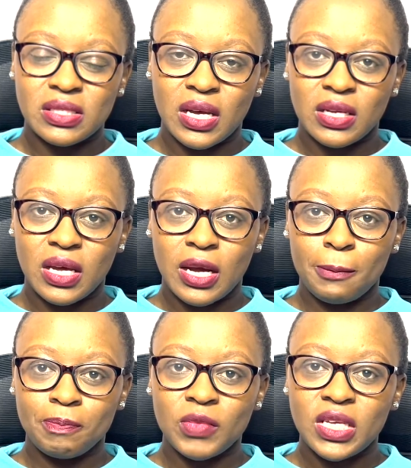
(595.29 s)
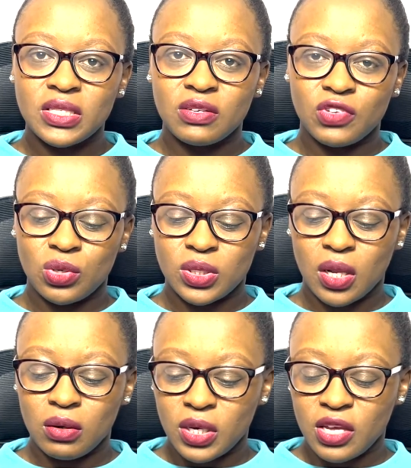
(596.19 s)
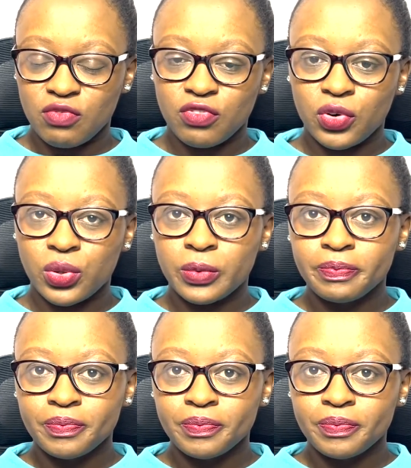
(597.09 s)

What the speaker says: that interviews are looking for.